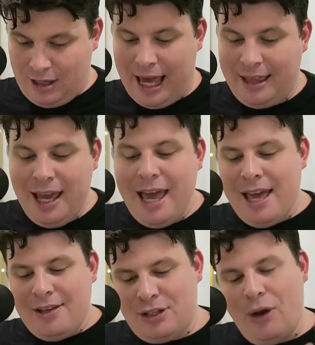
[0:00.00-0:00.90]
Okay,
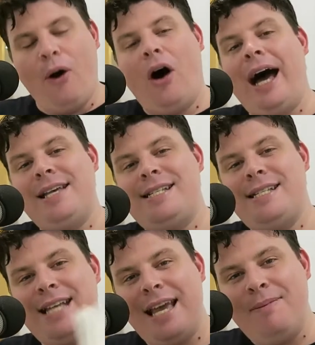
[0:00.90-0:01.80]
so I
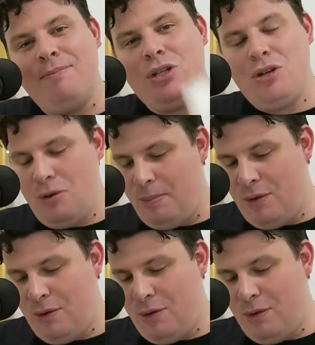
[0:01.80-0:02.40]
seem to